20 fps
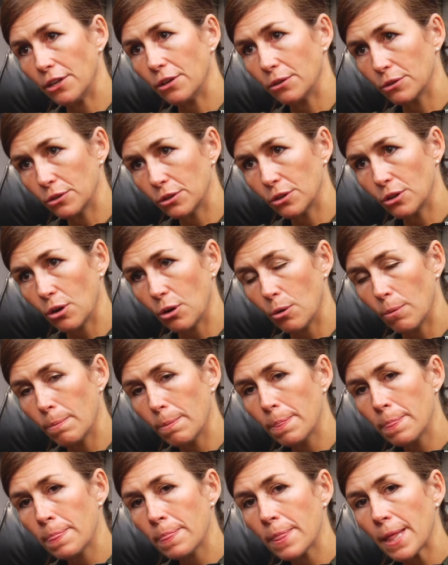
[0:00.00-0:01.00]
years ago.
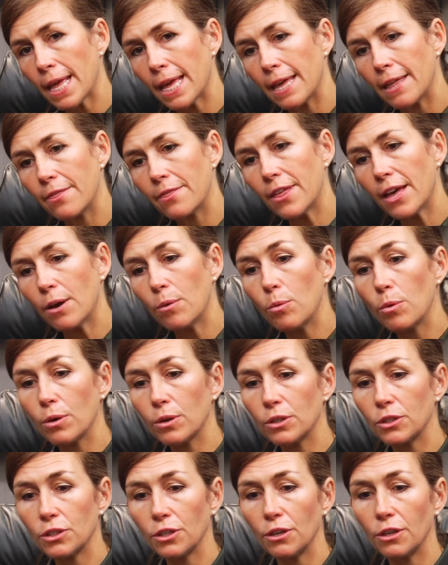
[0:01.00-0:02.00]
And that
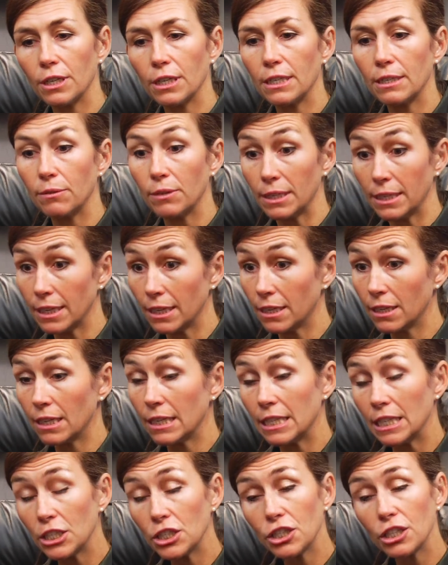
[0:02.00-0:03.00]
work started, again,
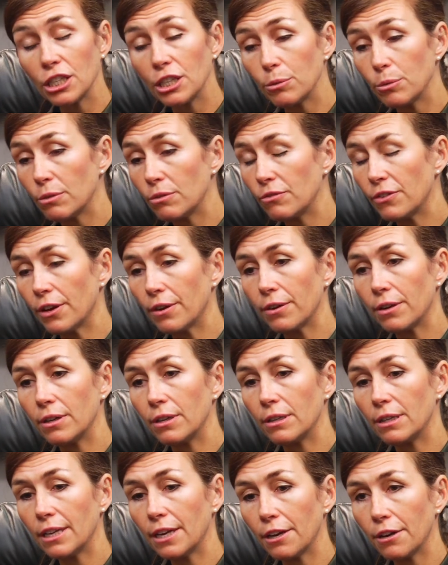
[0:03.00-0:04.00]
initially with very
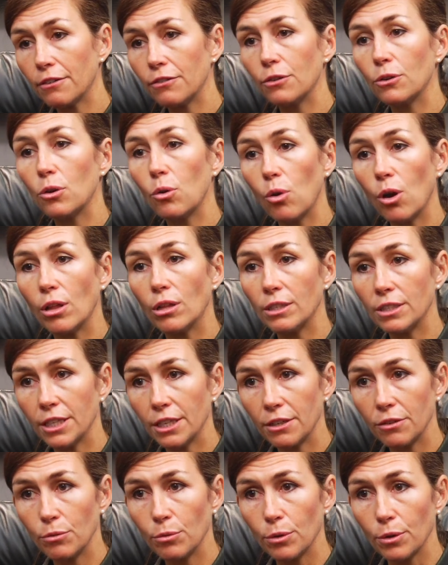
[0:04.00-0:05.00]
careful
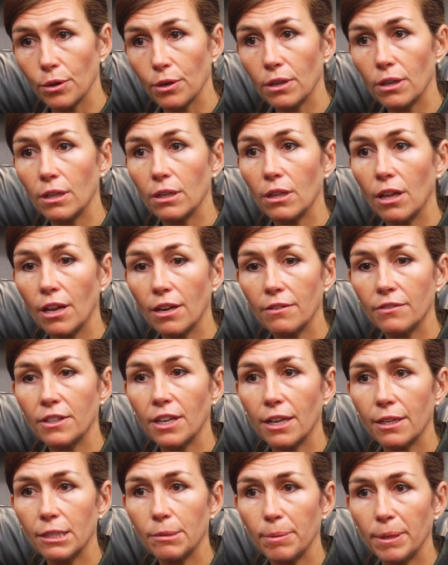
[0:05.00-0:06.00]
qualitative work, a lot of
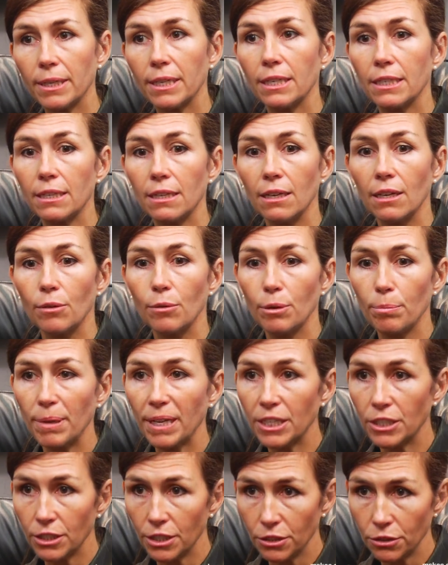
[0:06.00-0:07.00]
time spending with
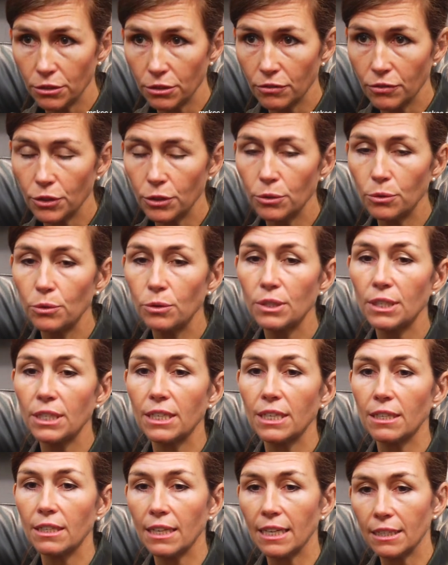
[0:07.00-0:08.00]
patient interviews
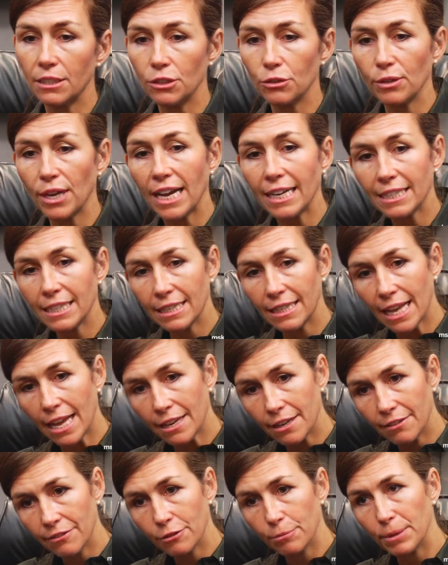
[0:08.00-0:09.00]
and extracting
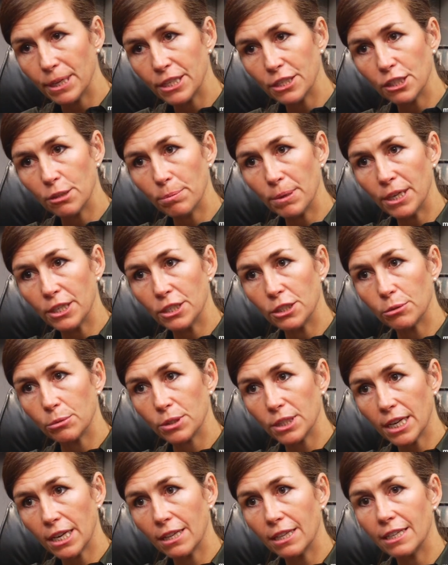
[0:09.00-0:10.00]
that information that patients were
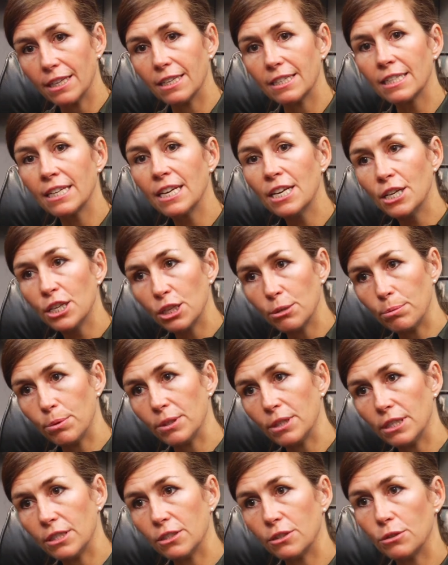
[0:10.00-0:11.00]
telling us to
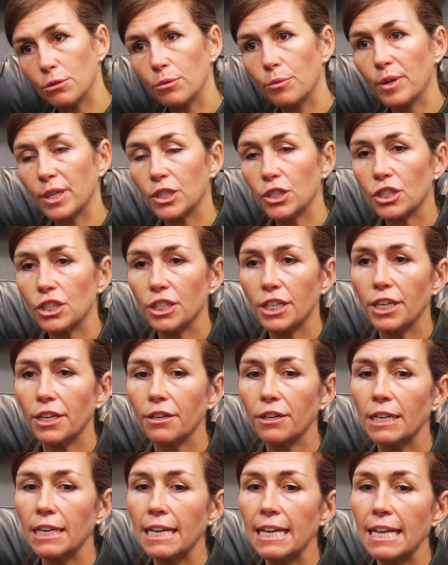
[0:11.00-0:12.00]
put this into a
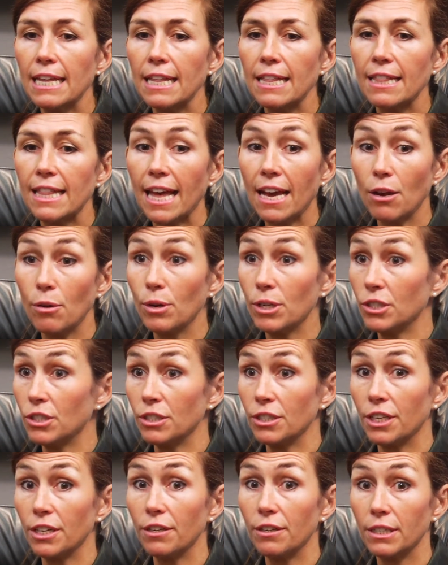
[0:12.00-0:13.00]
questionnaire. That
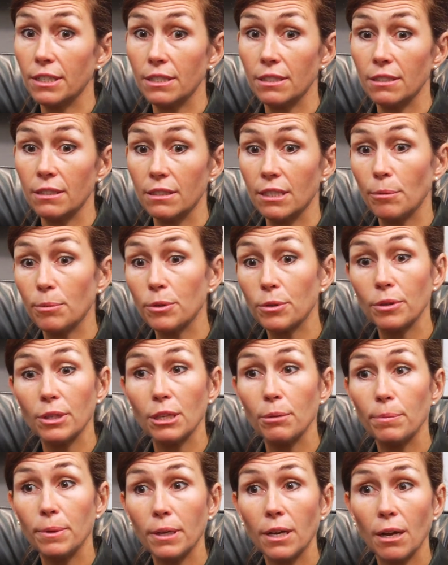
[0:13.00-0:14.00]
questionnaire has
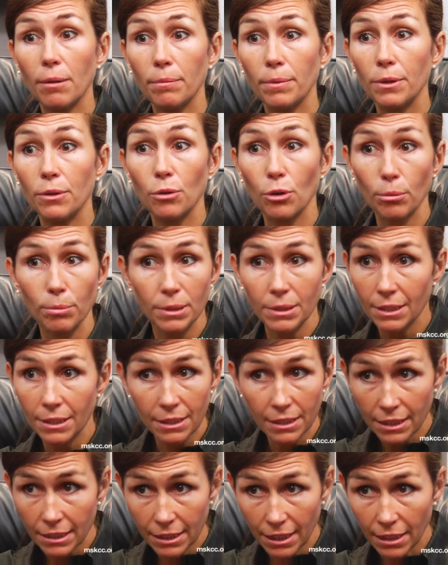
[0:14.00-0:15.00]
subsequently become enormously
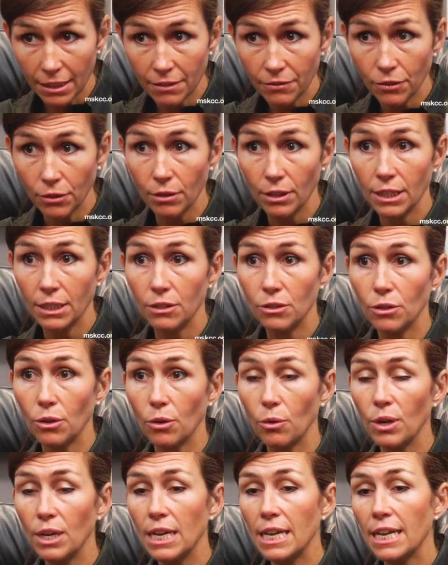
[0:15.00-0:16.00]
successful. And
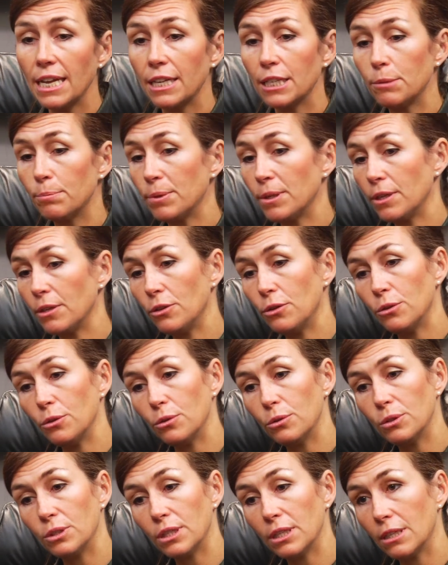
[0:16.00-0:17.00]
so it's being
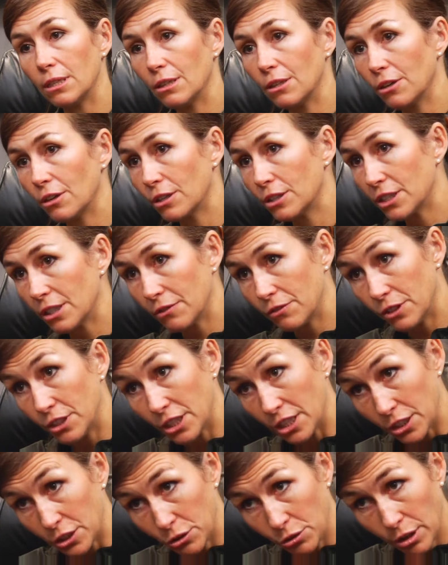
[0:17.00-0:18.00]
used in large
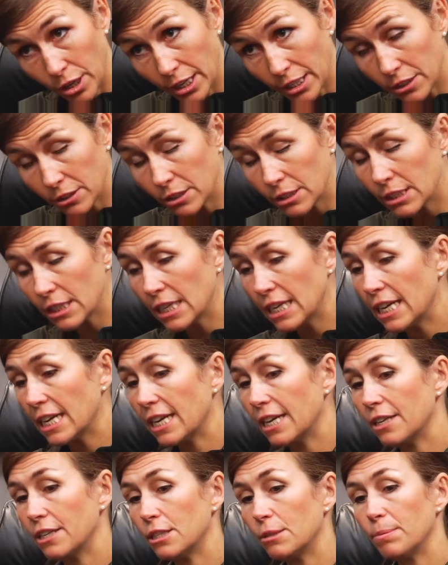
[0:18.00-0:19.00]
FDA trials.
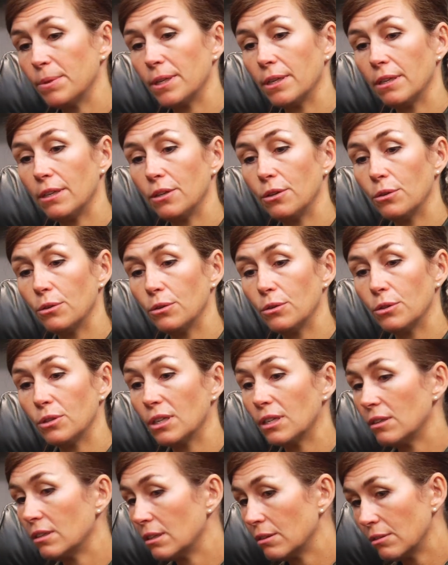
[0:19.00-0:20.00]
It is being used
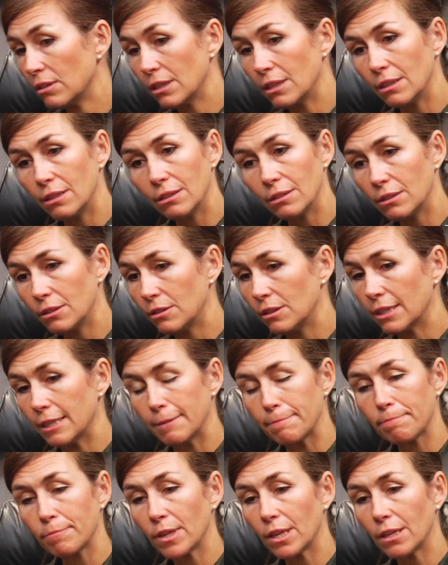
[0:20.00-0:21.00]
to the